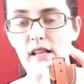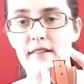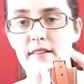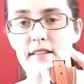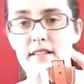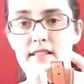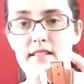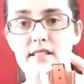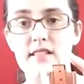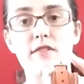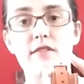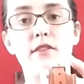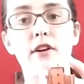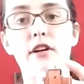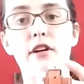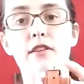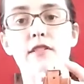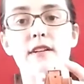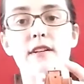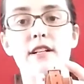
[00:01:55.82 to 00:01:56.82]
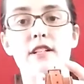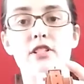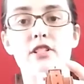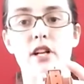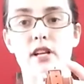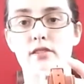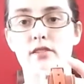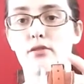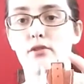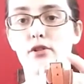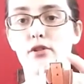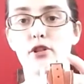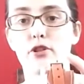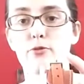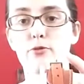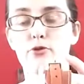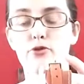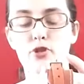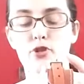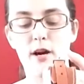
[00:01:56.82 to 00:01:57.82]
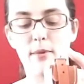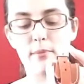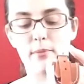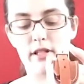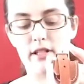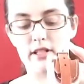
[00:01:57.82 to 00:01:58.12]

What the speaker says: This is a very, very gentle curb strap.